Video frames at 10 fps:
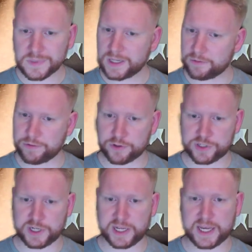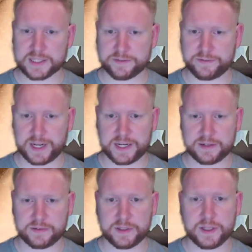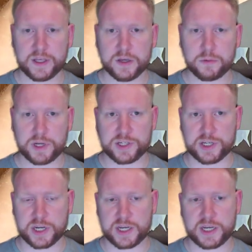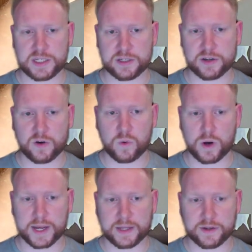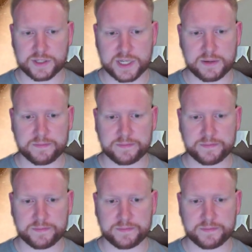Unfortunately gets a Flynn, which isn't going to quite cut it.